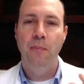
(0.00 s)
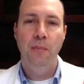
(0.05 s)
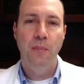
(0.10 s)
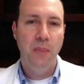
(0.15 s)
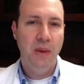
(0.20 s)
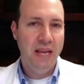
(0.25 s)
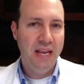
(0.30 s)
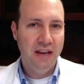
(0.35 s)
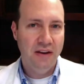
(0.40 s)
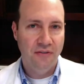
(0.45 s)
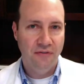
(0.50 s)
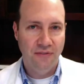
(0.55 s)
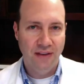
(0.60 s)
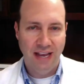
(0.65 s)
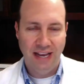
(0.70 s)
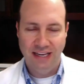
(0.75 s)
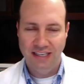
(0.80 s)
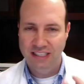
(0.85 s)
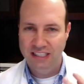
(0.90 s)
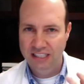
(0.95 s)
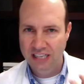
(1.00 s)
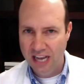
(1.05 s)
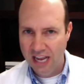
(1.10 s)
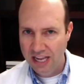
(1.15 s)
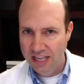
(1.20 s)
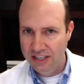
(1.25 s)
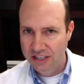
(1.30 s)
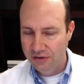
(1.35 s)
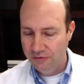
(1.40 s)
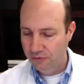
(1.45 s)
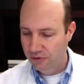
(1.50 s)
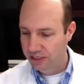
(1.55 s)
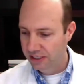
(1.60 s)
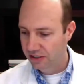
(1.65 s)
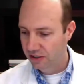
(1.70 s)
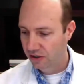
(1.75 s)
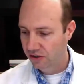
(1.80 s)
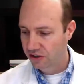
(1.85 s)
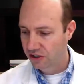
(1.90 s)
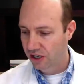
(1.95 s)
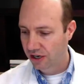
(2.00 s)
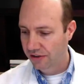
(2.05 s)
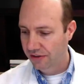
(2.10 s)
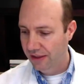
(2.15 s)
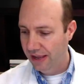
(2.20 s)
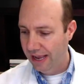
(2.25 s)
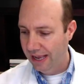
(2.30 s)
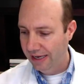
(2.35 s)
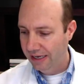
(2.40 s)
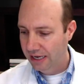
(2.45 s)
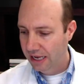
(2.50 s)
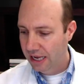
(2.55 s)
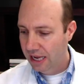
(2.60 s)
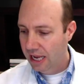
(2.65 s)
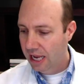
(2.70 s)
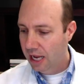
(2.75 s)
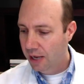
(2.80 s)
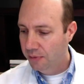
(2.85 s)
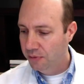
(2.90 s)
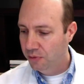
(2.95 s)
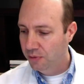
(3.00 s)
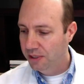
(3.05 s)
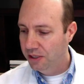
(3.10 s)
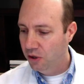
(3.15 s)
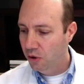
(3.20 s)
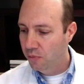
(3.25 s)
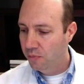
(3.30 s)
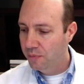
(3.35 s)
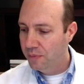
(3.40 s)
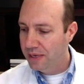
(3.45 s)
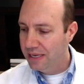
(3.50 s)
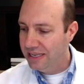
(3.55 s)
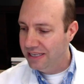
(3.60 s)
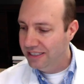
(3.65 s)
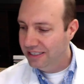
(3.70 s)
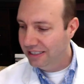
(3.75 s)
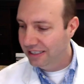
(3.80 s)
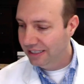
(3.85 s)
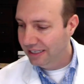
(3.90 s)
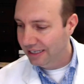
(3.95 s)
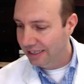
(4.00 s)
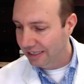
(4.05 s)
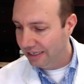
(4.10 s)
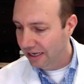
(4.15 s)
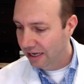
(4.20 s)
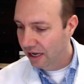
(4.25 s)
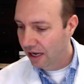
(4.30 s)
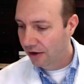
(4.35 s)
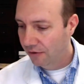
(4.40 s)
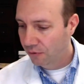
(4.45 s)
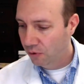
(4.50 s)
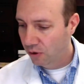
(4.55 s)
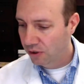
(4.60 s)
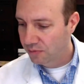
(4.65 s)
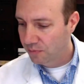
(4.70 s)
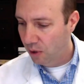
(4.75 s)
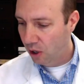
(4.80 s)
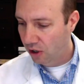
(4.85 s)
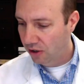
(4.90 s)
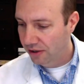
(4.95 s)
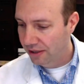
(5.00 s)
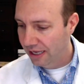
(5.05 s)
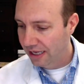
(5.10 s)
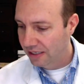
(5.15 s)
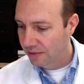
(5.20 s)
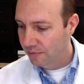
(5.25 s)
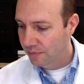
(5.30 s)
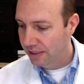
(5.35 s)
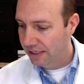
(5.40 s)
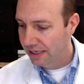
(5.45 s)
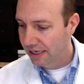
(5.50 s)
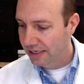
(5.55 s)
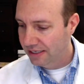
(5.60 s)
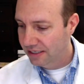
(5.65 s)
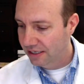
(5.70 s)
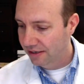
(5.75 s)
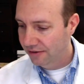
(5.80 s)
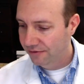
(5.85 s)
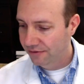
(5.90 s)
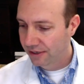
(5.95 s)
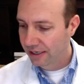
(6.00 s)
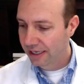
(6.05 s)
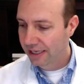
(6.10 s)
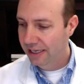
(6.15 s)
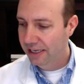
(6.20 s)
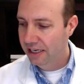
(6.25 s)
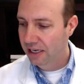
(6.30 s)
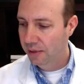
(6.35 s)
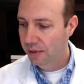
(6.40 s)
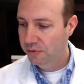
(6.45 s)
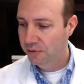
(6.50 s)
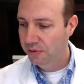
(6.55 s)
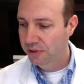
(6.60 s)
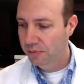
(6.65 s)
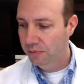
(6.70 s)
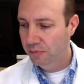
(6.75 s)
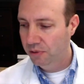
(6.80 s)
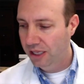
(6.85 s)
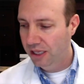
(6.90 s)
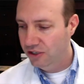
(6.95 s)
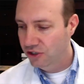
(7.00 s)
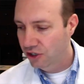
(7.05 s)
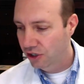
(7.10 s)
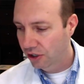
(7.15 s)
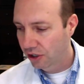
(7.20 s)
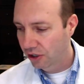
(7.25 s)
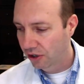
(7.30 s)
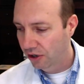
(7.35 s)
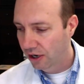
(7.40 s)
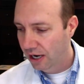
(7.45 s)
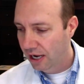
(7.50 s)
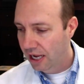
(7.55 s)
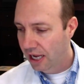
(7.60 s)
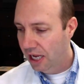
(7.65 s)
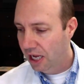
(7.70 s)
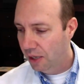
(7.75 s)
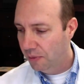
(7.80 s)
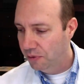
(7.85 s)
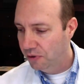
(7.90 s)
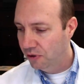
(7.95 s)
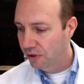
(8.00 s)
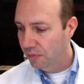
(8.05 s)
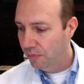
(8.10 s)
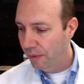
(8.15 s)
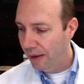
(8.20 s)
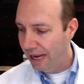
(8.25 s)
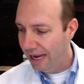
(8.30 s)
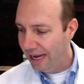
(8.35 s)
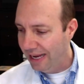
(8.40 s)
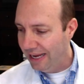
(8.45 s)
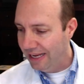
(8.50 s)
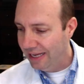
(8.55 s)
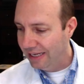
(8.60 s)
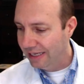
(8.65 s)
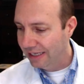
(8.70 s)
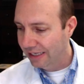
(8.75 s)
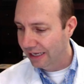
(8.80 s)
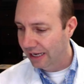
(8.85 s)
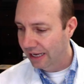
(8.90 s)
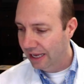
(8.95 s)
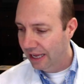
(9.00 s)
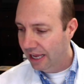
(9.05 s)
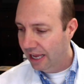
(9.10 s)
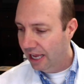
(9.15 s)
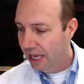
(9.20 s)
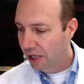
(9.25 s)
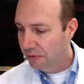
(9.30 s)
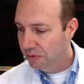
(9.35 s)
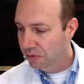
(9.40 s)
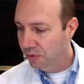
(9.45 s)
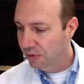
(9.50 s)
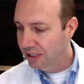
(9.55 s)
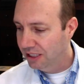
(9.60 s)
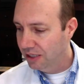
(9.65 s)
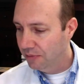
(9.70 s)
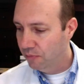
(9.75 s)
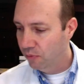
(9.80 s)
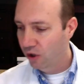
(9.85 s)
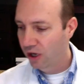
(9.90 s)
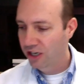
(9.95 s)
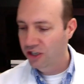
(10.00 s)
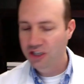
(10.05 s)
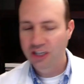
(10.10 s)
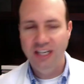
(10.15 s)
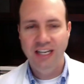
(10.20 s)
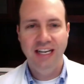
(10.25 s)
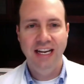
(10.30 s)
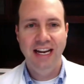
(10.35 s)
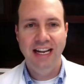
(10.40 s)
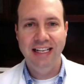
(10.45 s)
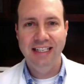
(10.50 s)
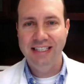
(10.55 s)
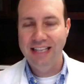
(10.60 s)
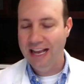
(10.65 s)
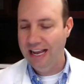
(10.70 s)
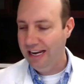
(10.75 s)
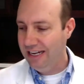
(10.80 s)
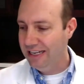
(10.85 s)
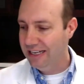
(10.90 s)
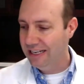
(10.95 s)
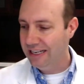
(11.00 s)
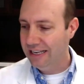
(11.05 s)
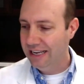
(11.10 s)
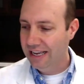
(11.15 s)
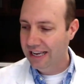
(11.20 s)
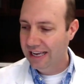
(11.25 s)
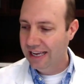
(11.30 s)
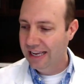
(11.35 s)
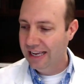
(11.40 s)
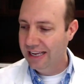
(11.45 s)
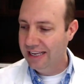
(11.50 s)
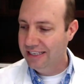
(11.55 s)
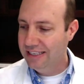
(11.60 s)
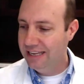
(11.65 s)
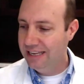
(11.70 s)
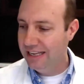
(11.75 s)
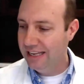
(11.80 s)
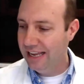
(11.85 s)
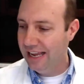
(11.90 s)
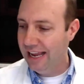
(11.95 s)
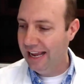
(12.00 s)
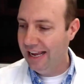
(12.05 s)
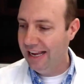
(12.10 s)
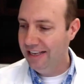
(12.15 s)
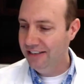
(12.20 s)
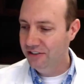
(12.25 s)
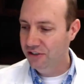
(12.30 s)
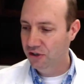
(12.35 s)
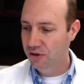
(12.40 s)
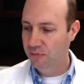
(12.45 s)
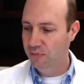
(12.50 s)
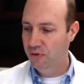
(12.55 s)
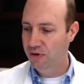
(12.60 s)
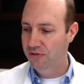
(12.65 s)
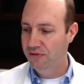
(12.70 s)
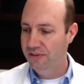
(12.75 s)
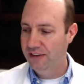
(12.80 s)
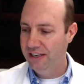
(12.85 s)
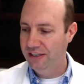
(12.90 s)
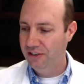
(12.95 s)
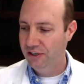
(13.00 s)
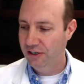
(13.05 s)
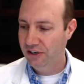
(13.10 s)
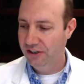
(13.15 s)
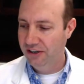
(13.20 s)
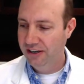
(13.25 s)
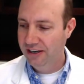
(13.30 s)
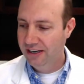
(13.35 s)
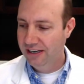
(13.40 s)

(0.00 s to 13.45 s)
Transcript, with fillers: big effects, tons of research on that helps with obesity. Of course, part of that's because of it helps with the blood sugar, helps with pain, helps with depression and anxiety, is a cancer preventer.